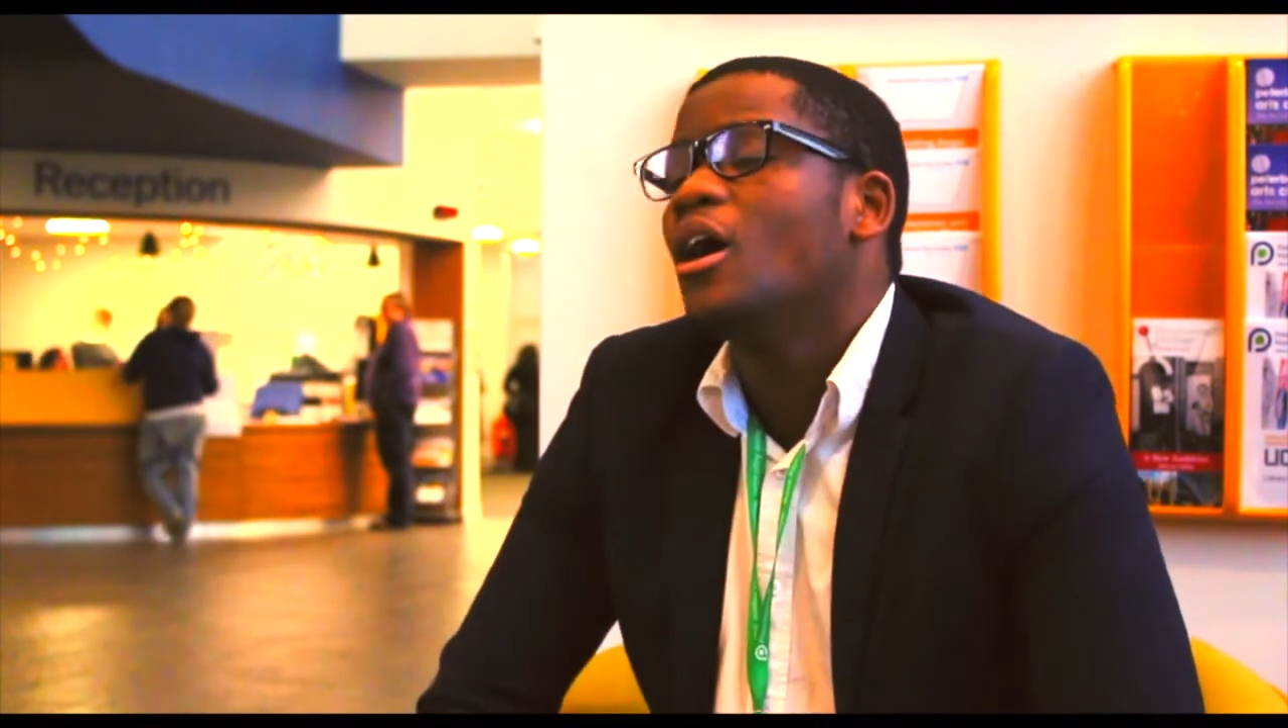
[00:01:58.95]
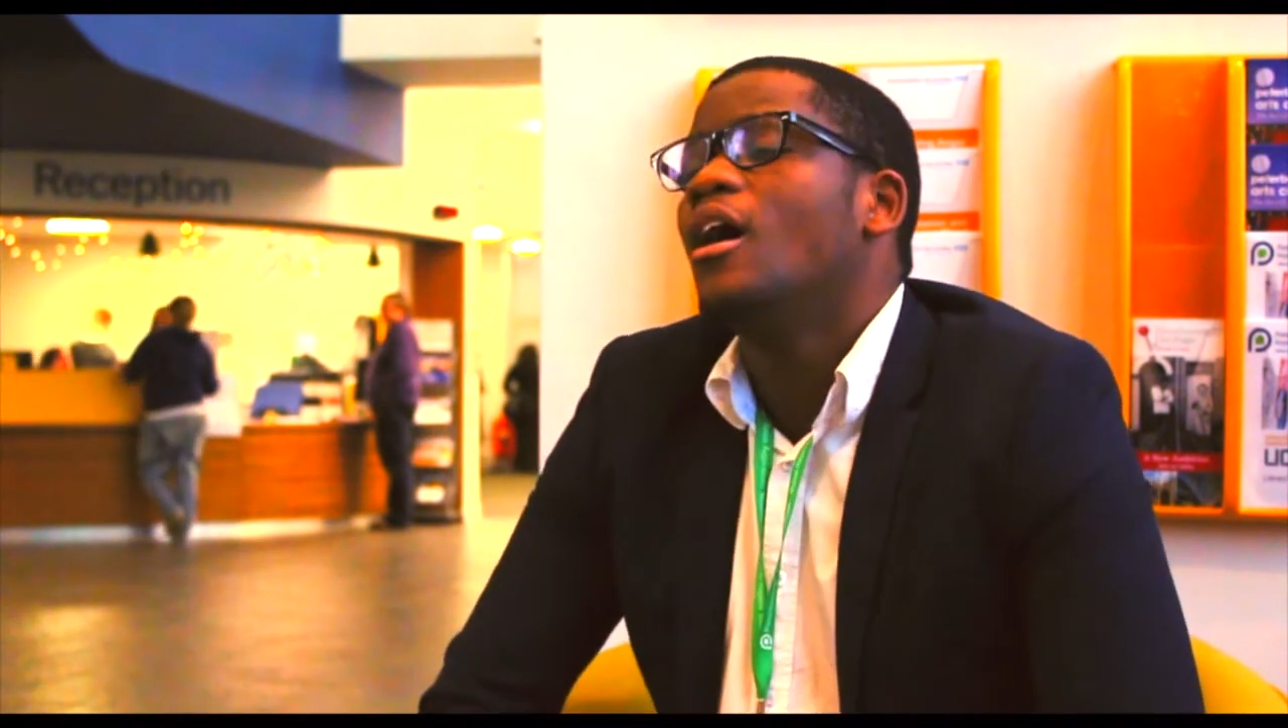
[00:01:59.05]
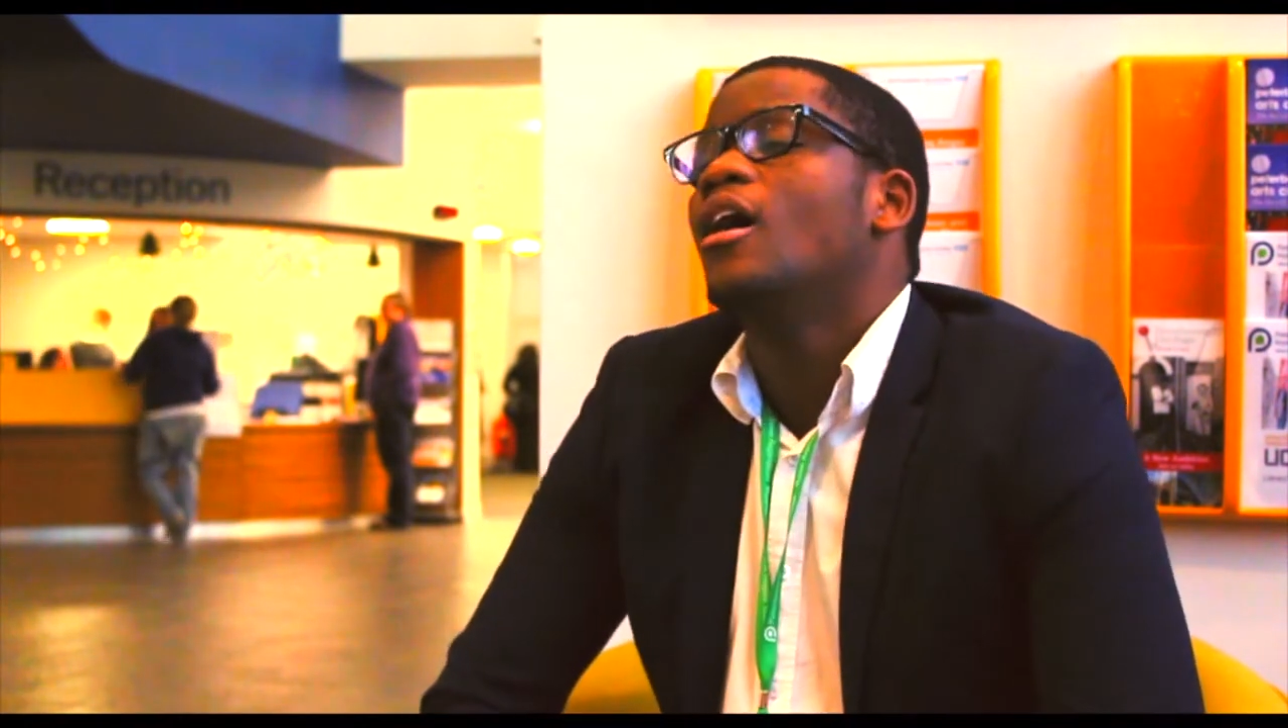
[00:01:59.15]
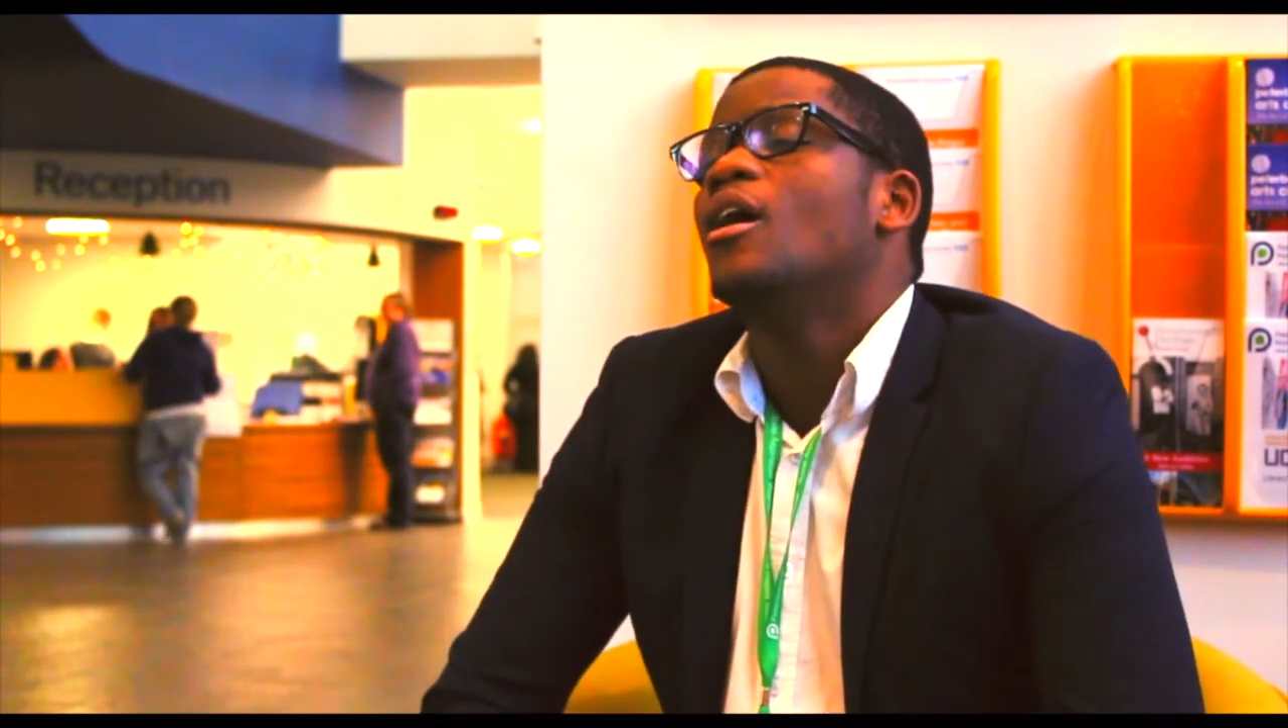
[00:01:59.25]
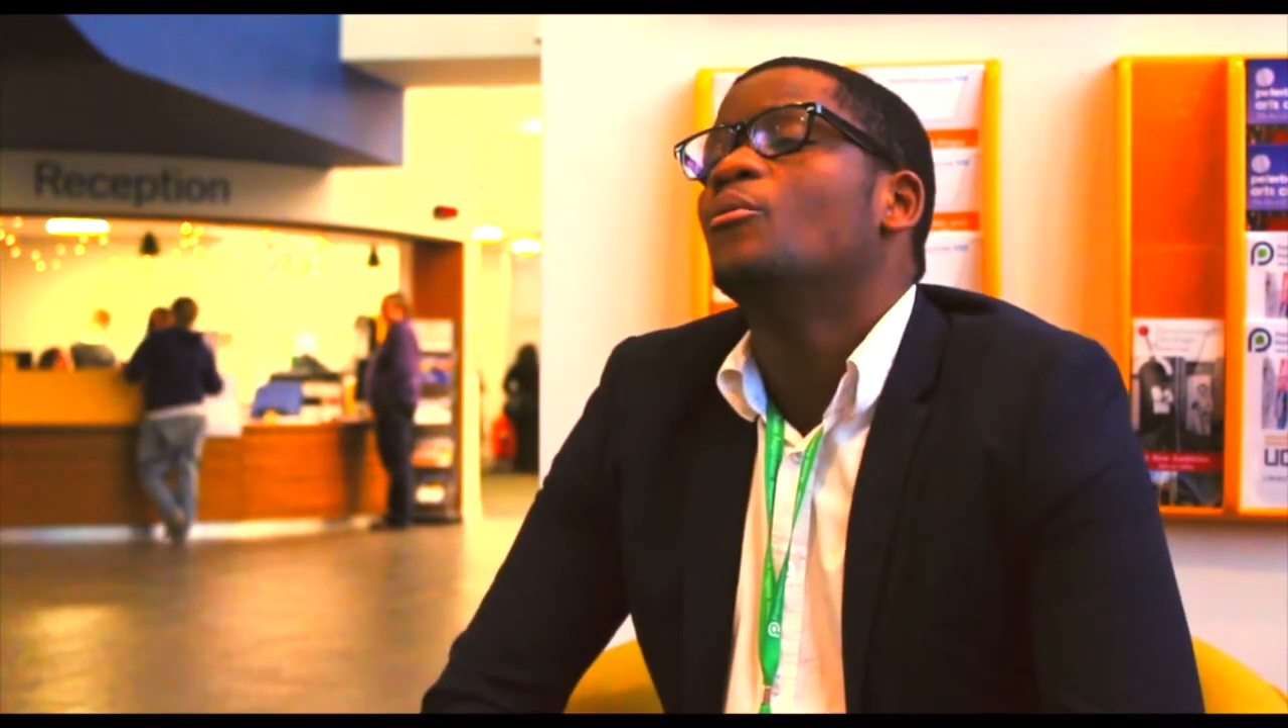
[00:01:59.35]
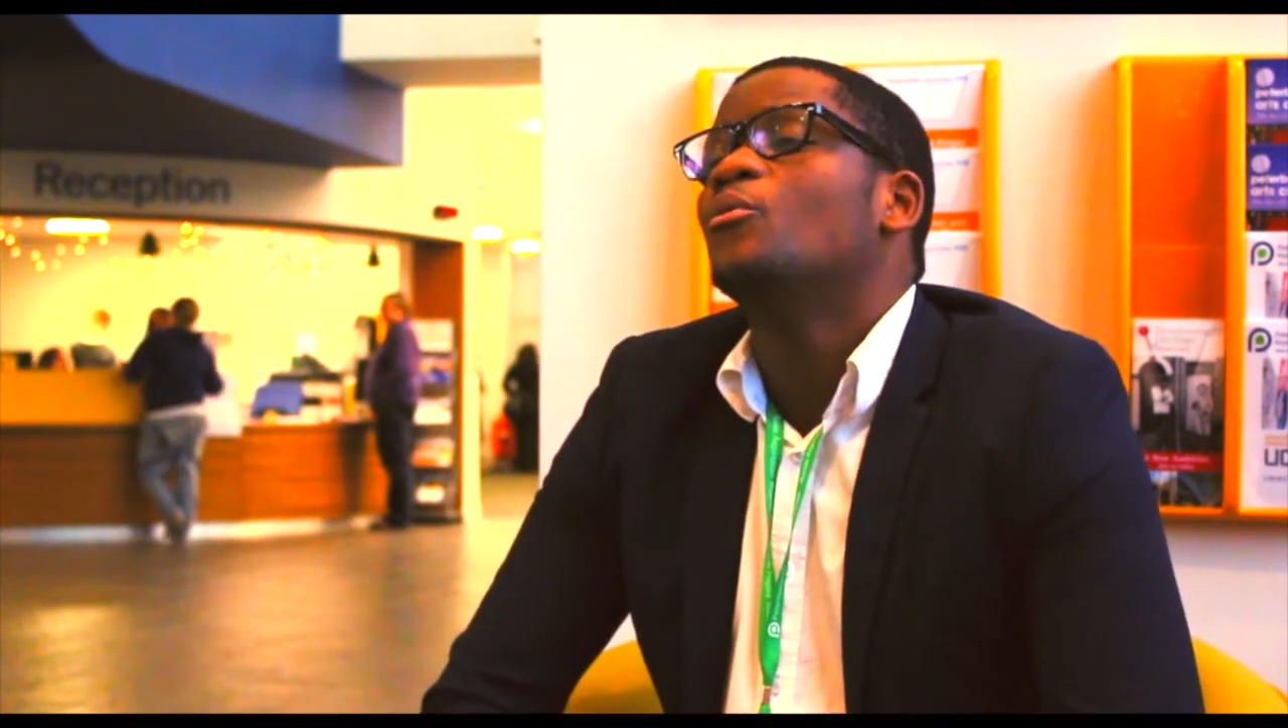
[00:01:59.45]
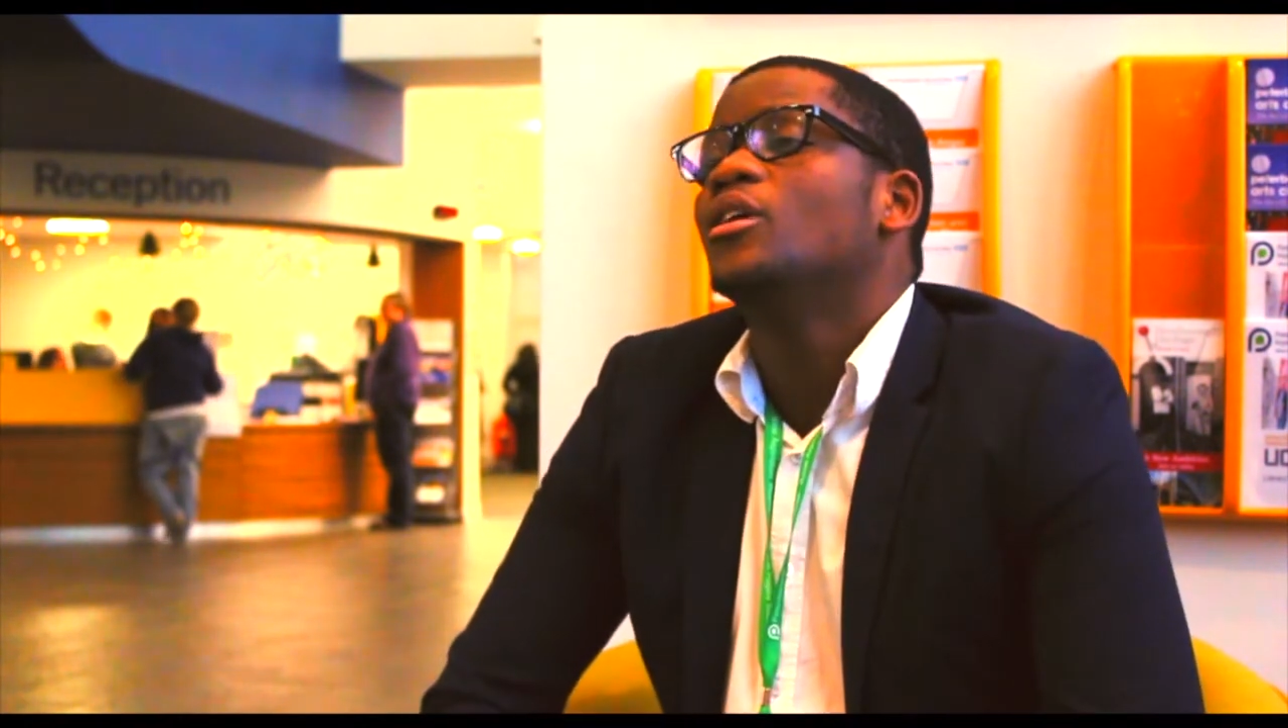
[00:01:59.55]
Um,